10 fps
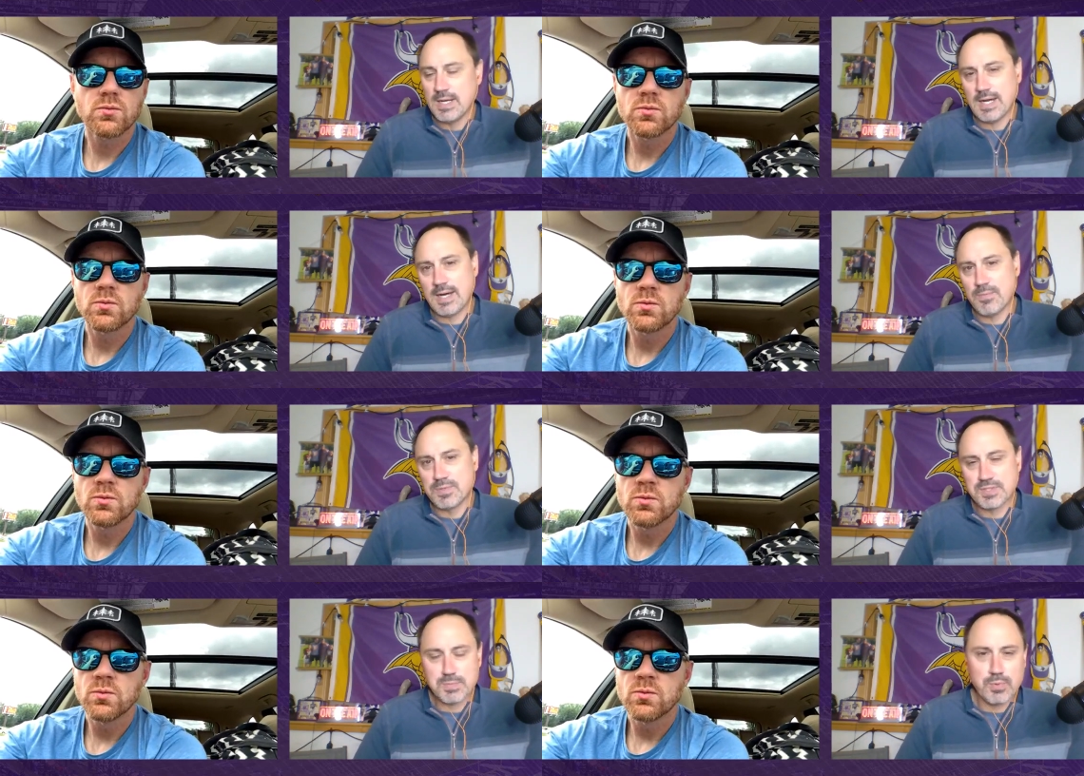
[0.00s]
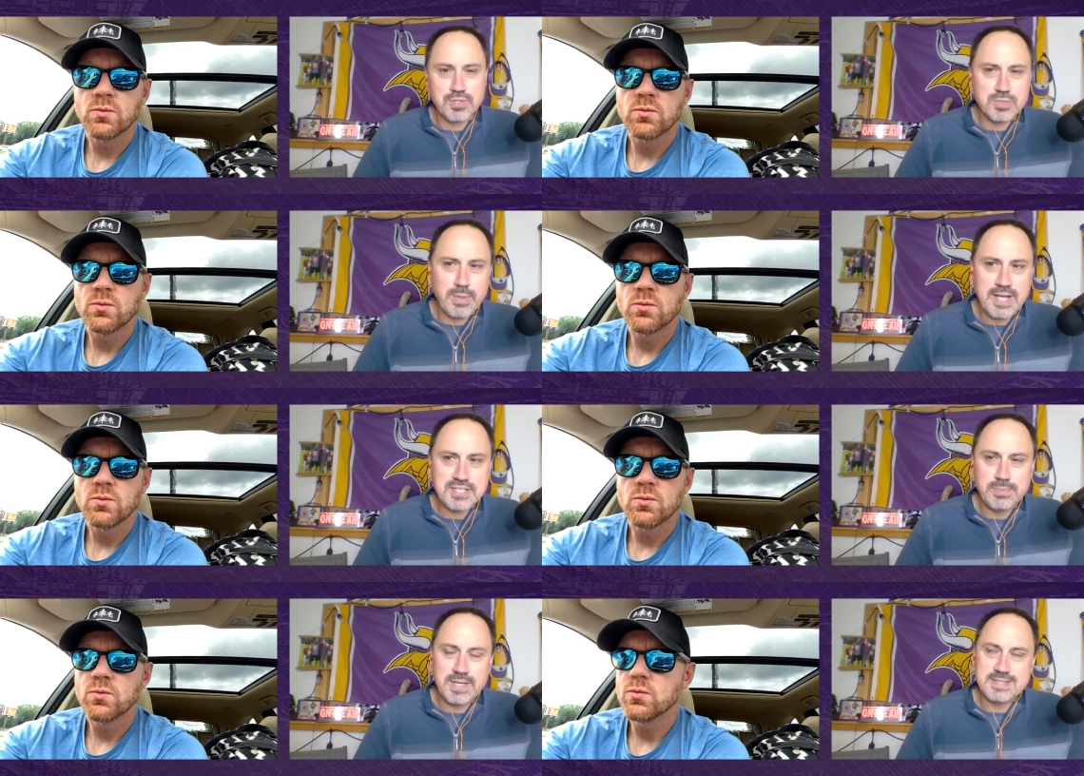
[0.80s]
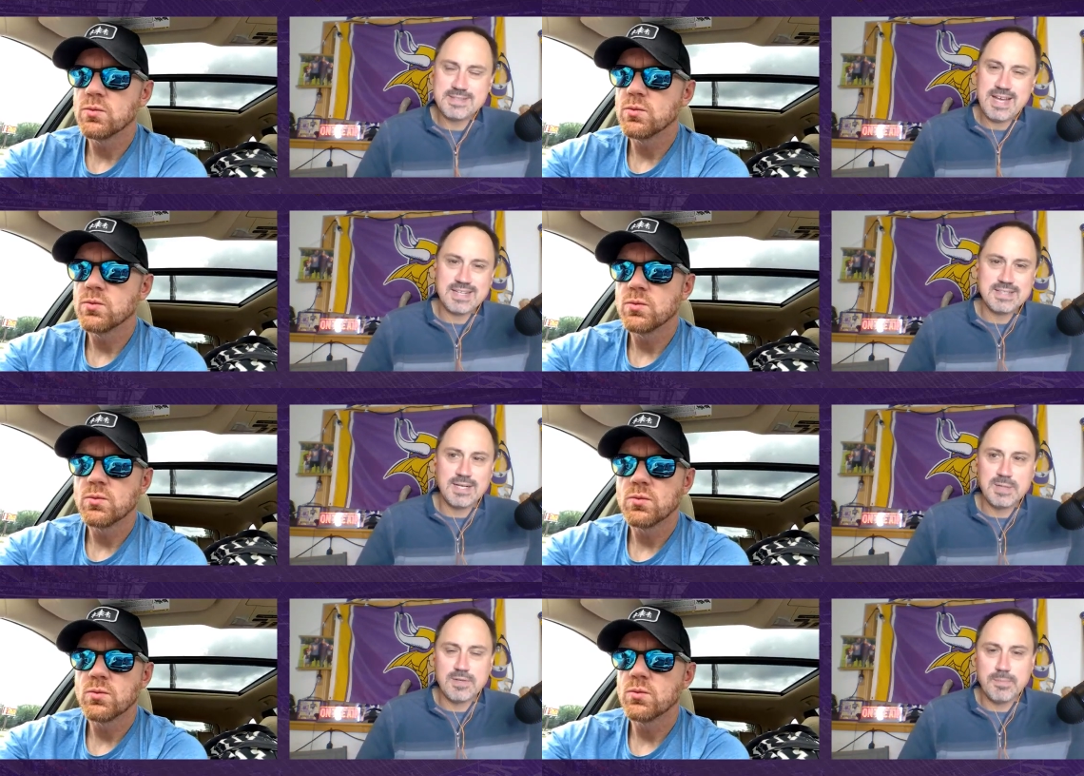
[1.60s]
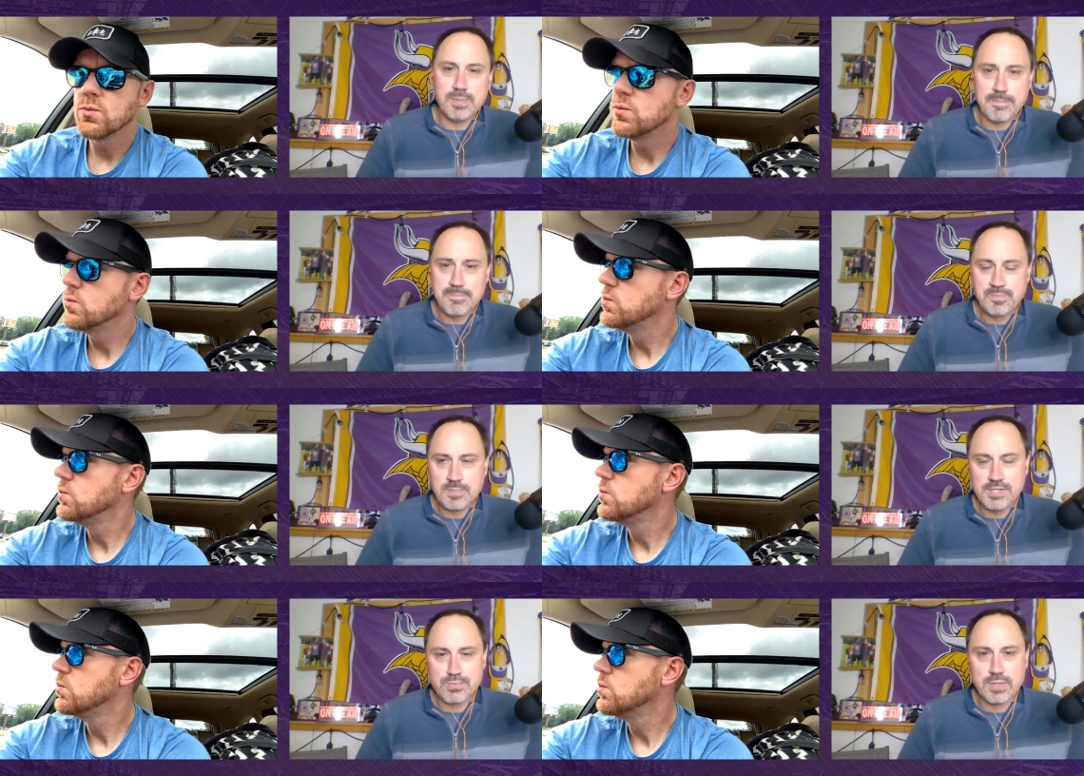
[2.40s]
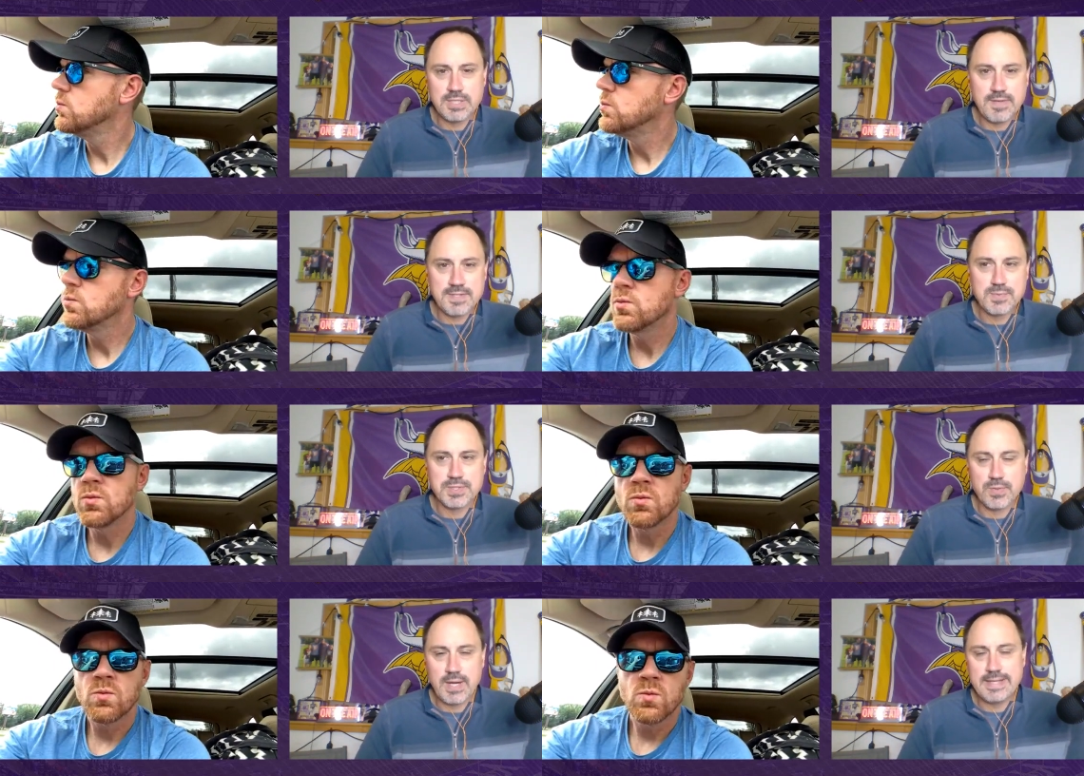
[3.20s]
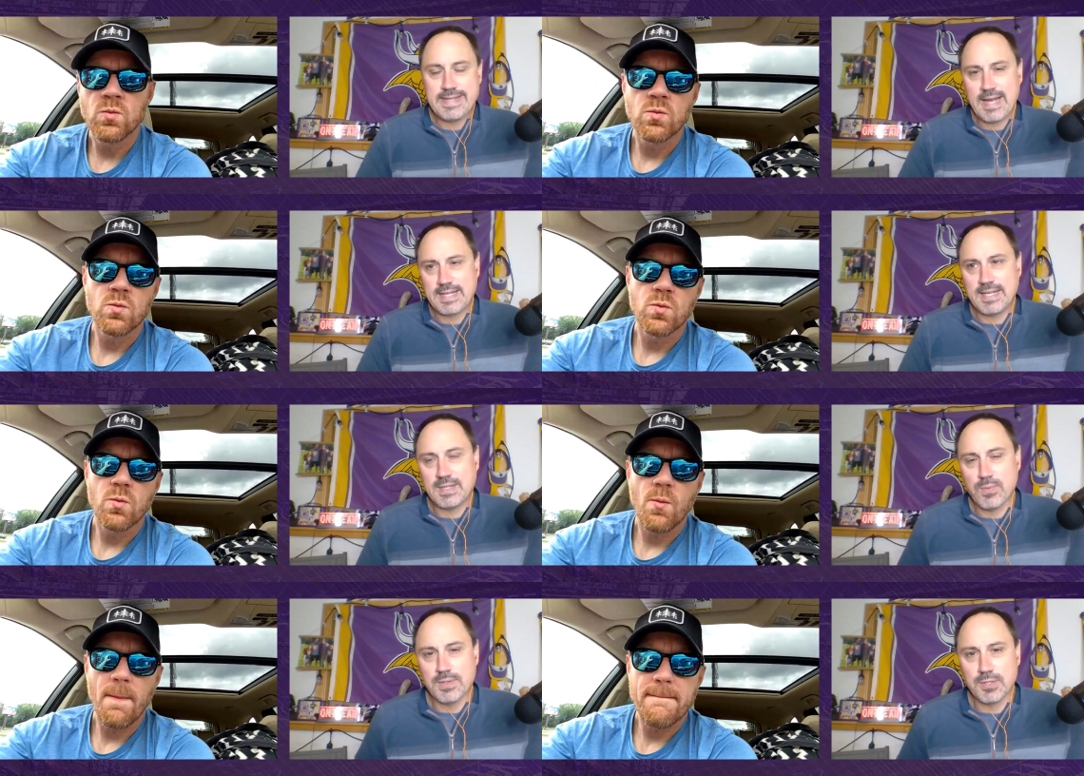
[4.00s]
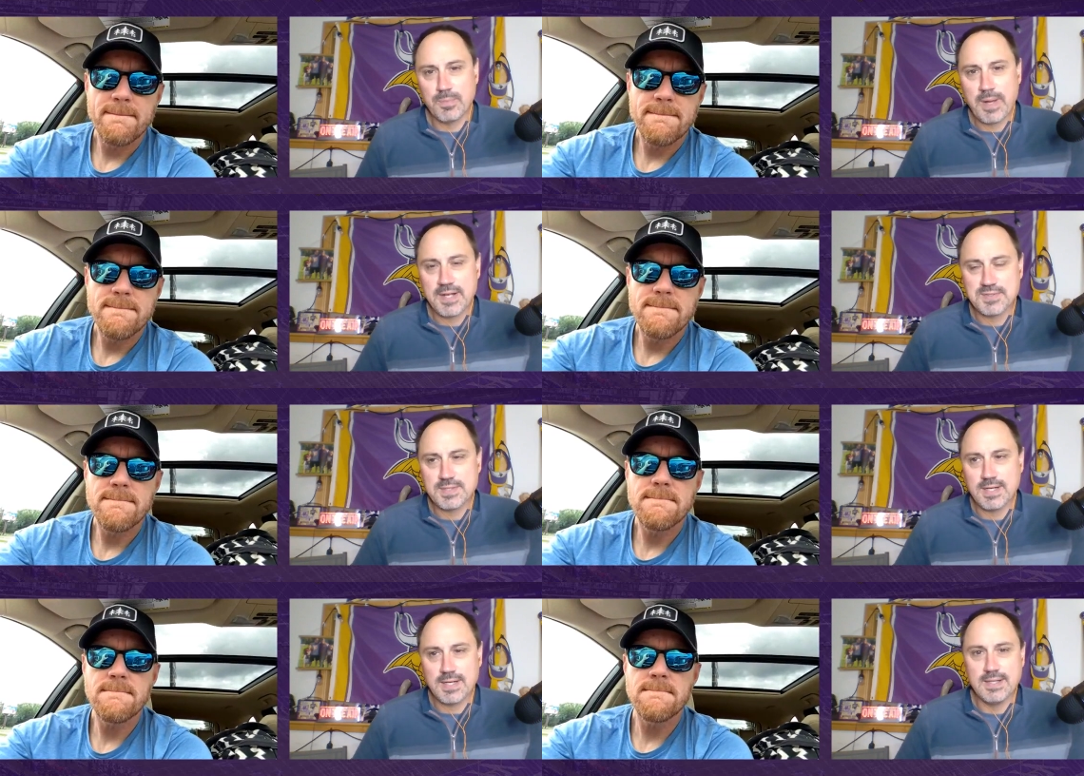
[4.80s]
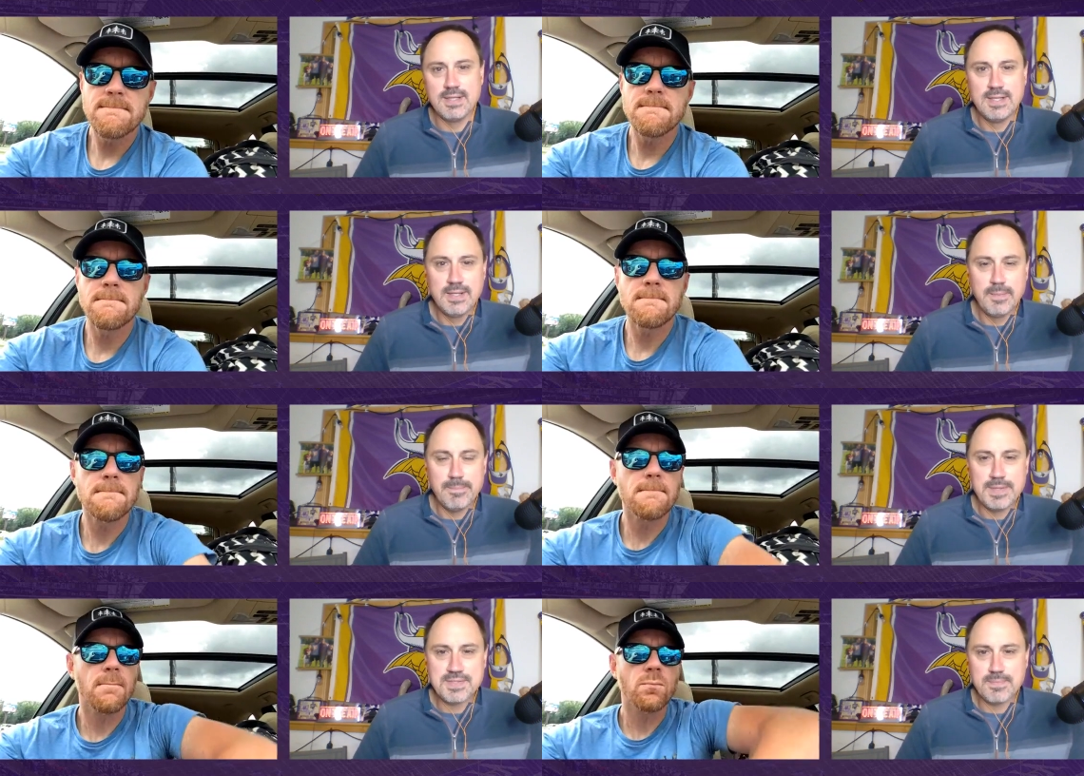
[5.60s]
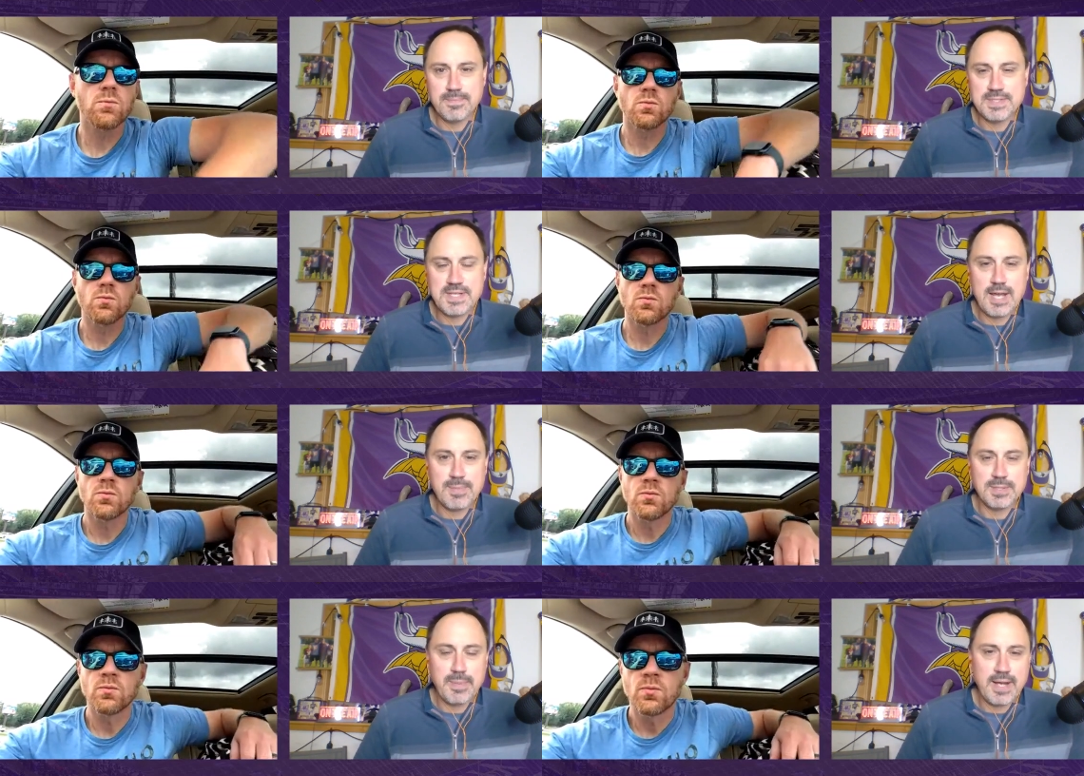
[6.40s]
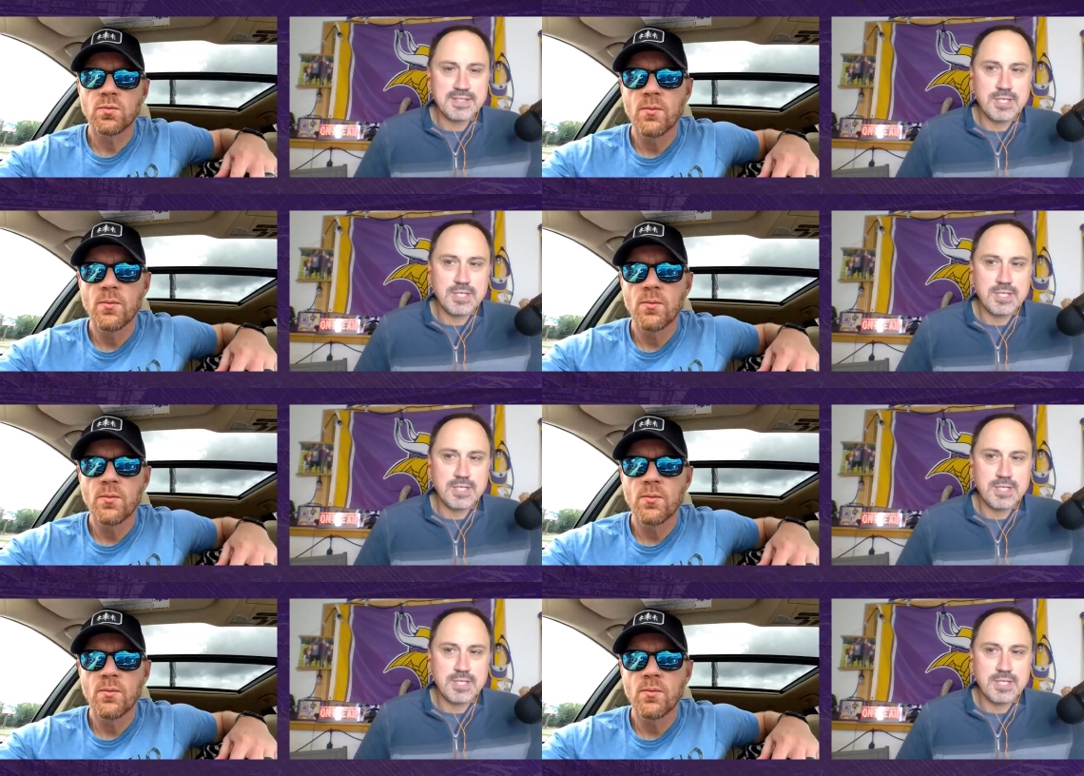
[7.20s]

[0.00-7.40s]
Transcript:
Speaker 1: Uh, were there, were there splashy plays? Not a ton of them, but his run defense was great. Yeah, he had the one little pass uh, miss mishap on the pass